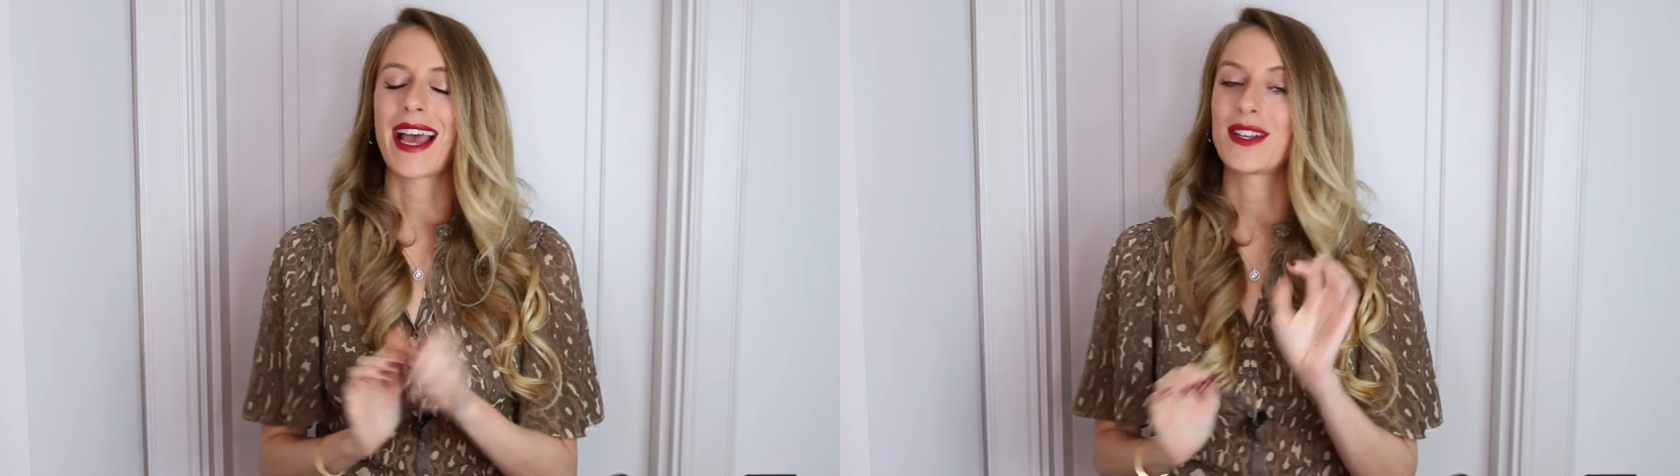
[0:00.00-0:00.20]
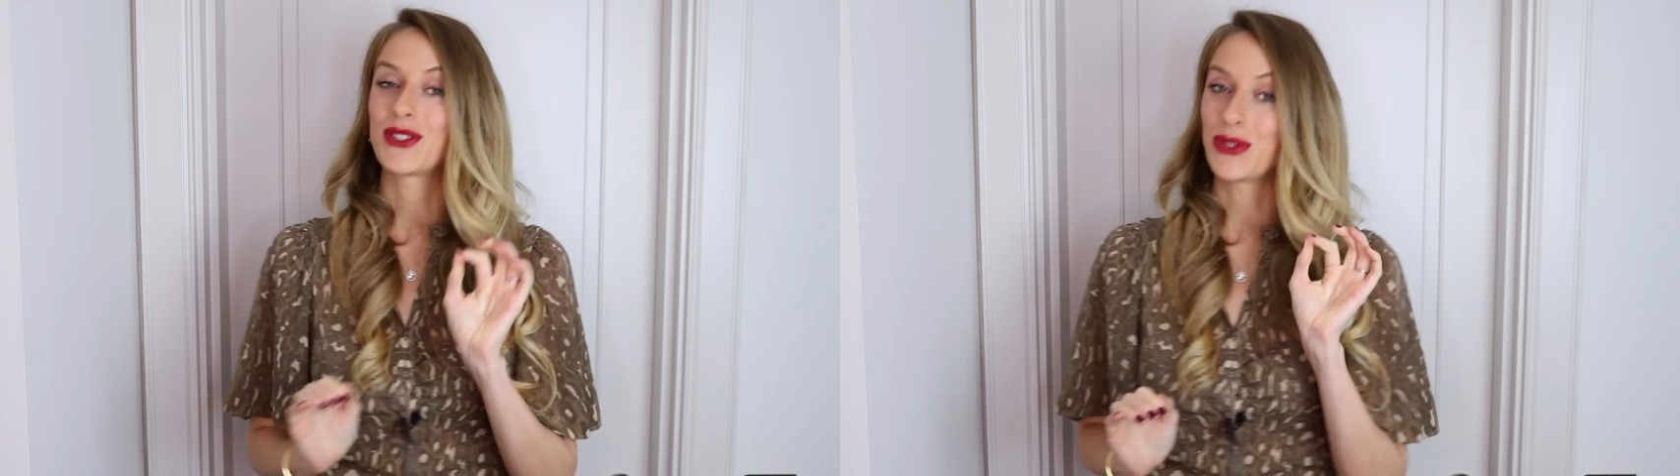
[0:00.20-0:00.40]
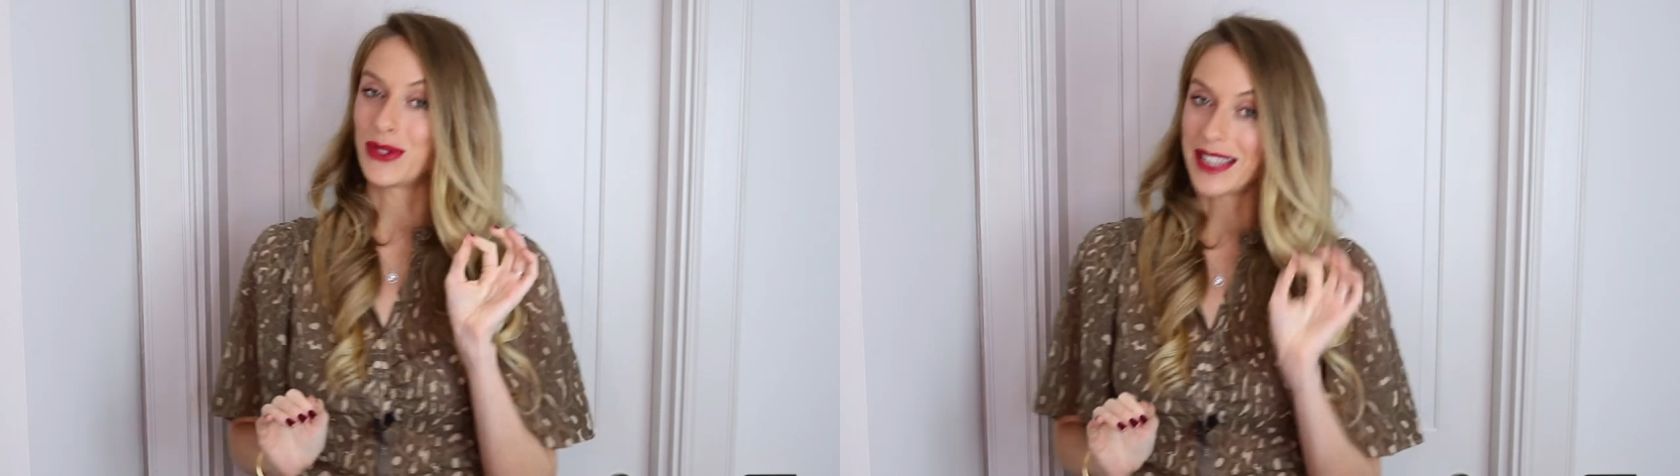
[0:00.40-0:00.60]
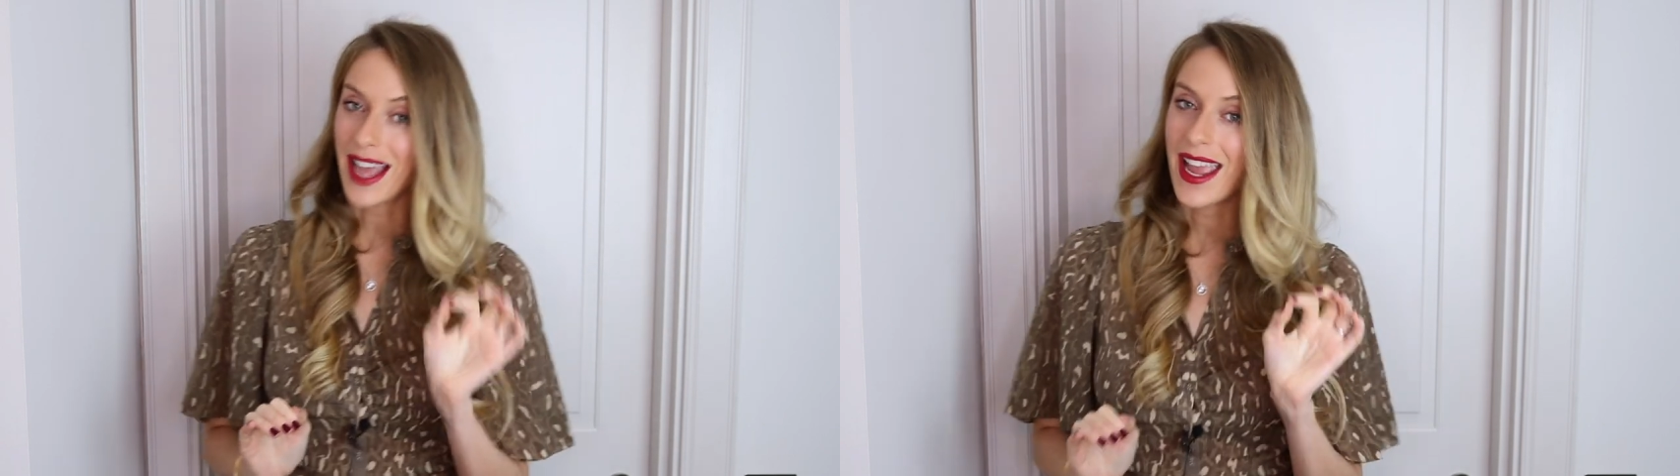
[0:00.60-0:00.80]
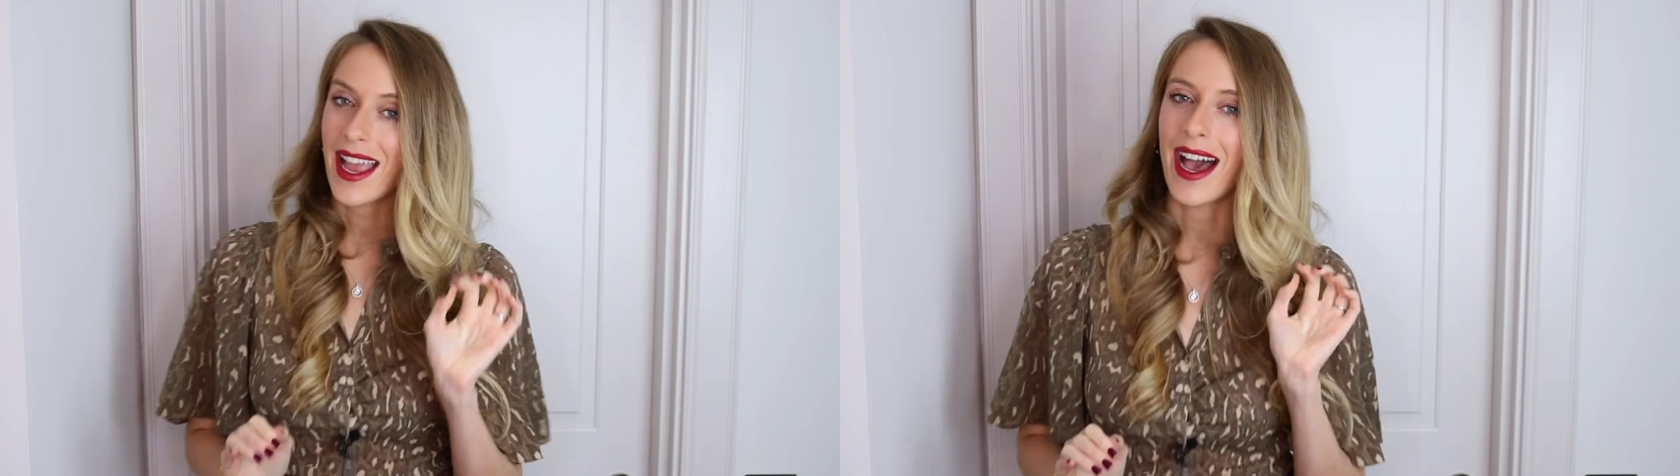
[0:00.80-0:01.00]
and
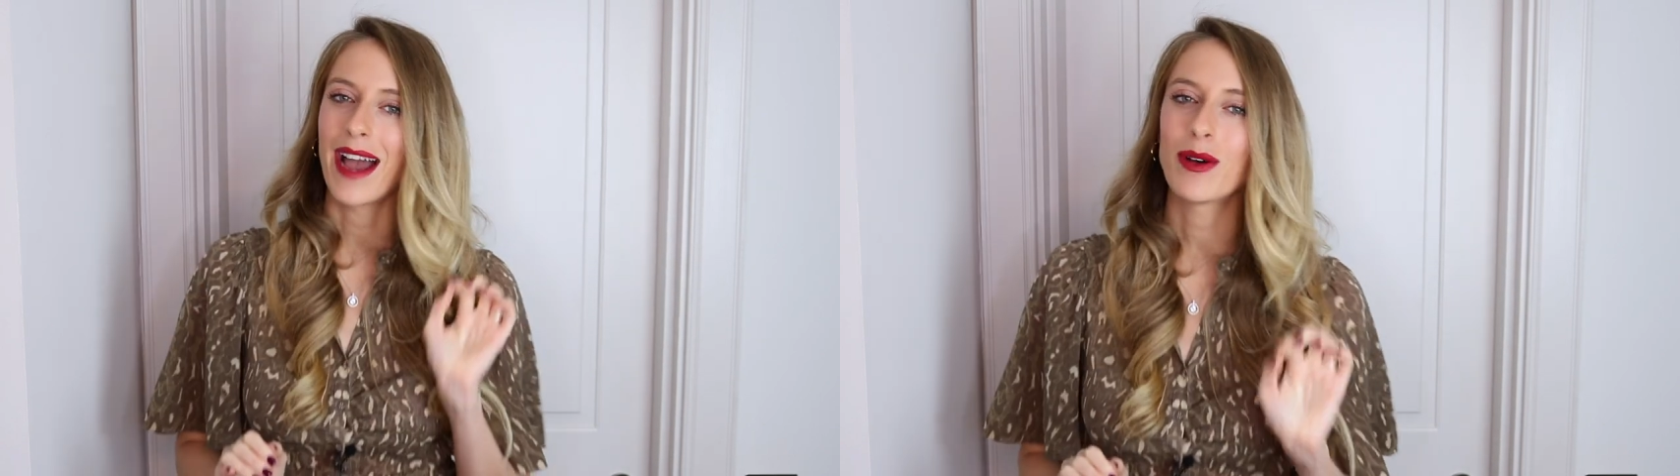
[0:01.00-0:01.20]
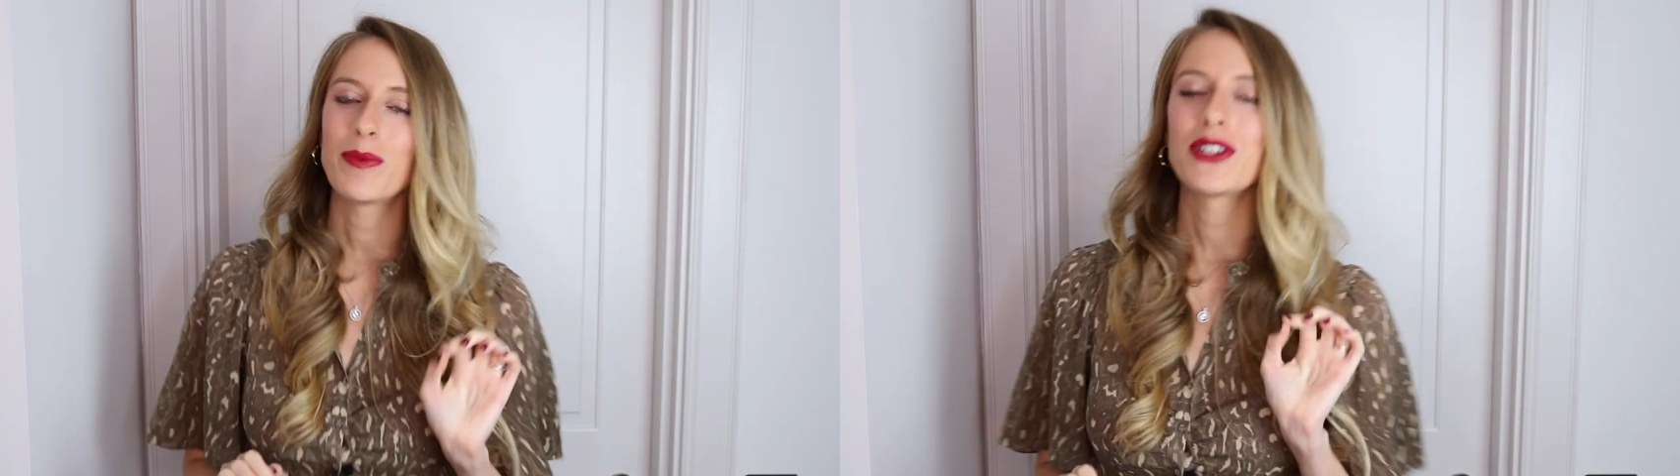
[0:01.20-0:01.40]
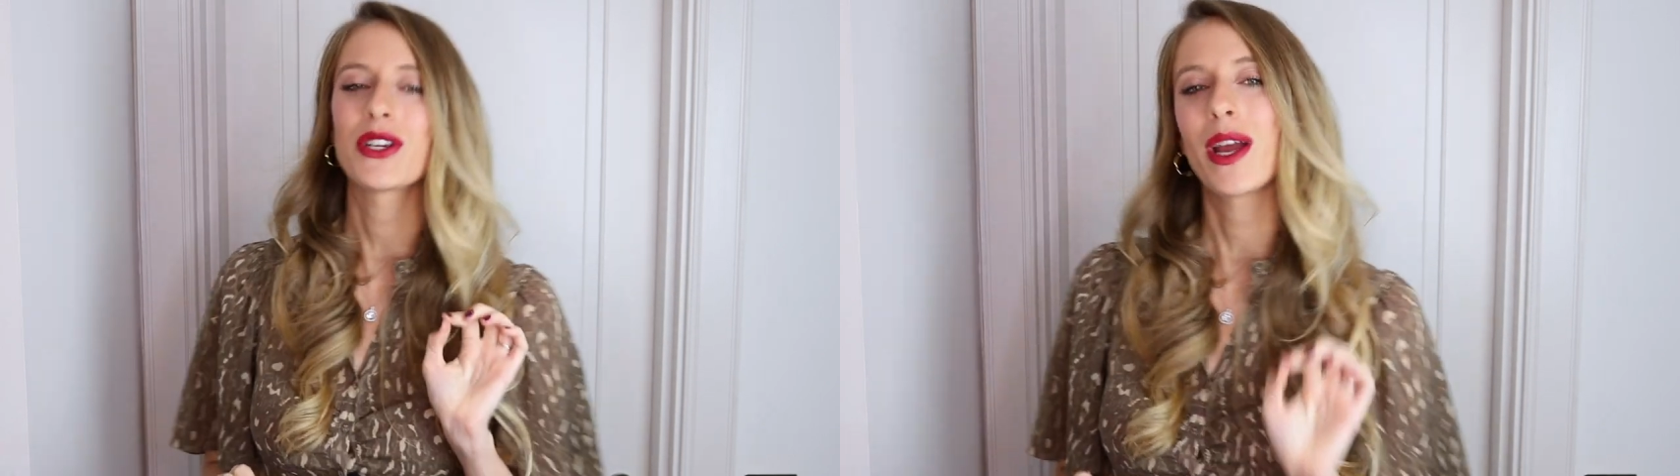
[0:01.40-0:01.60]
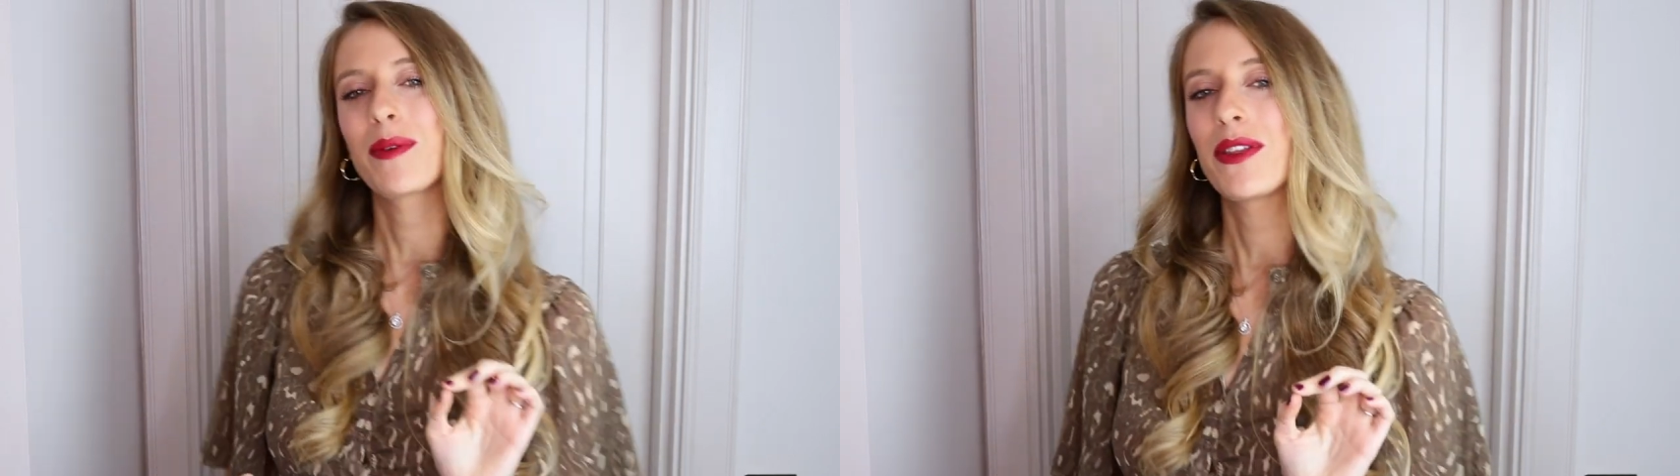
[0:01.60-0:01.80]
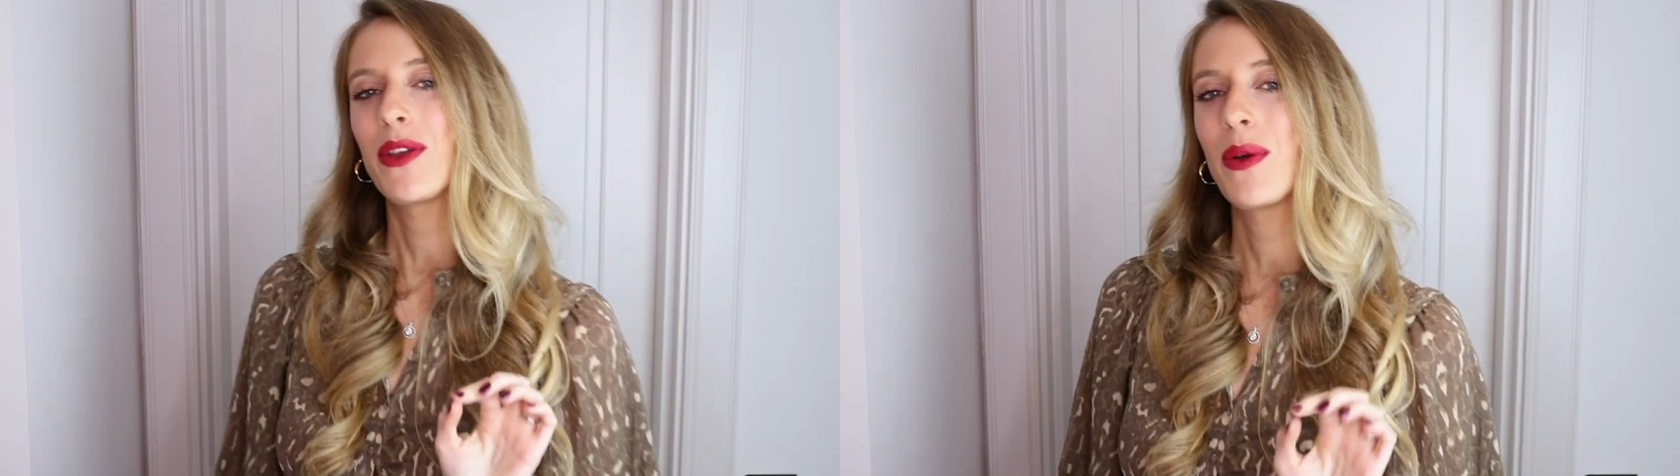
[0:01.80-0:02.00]
today I will be sharing
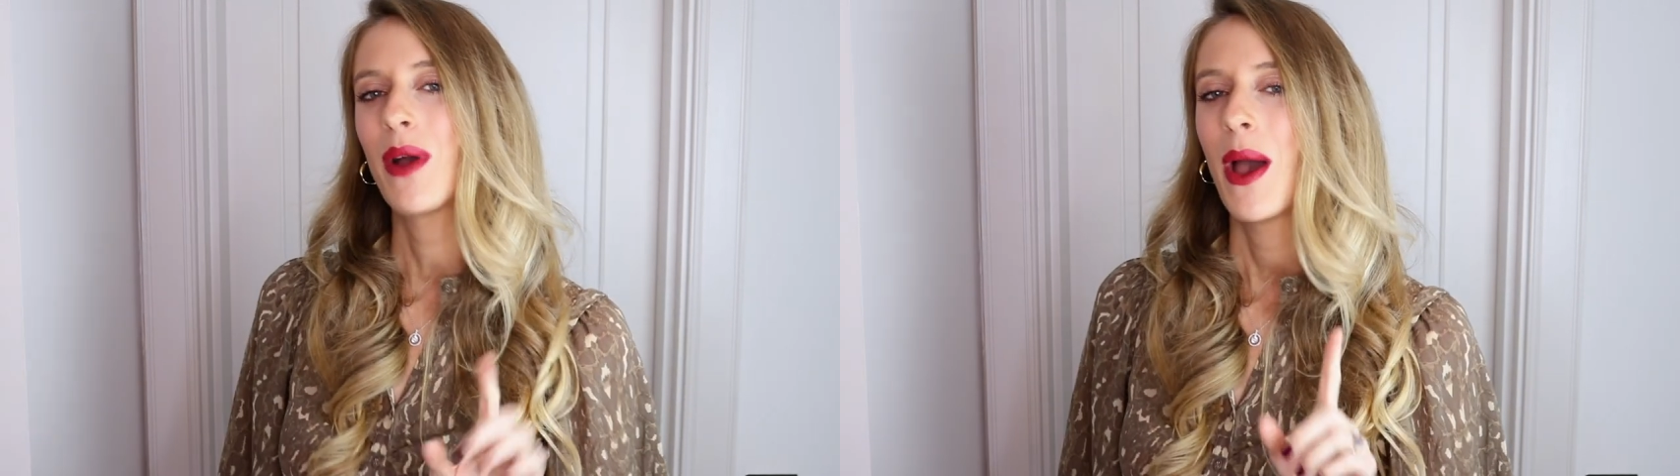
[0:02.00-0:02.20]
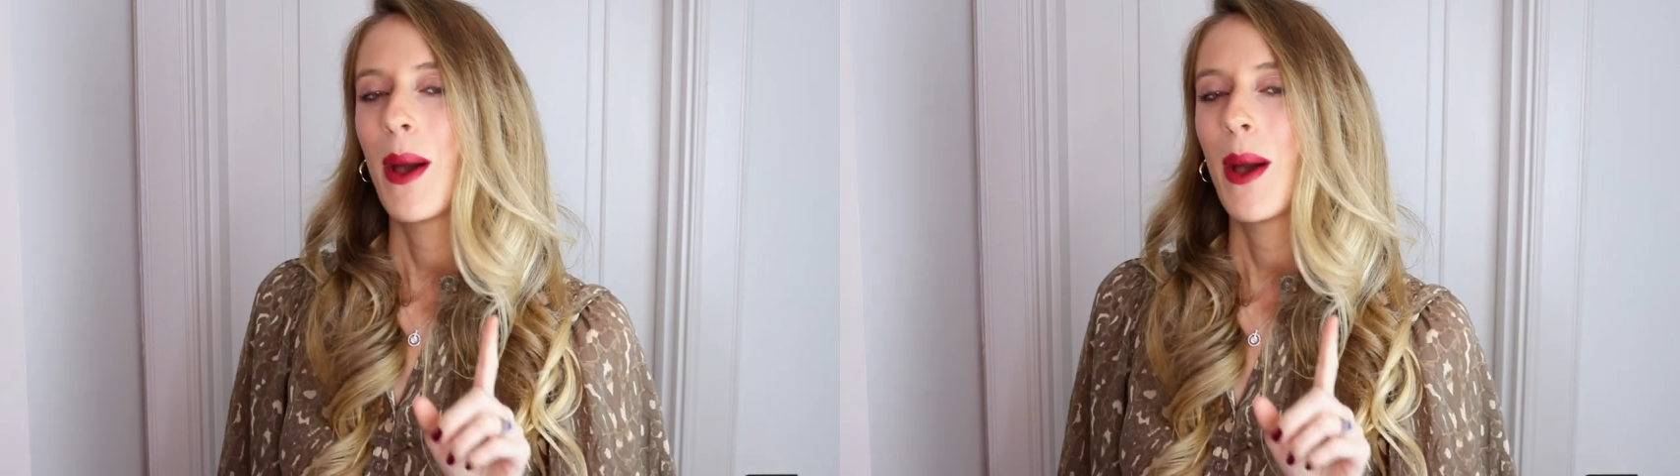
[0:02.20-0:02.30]
with you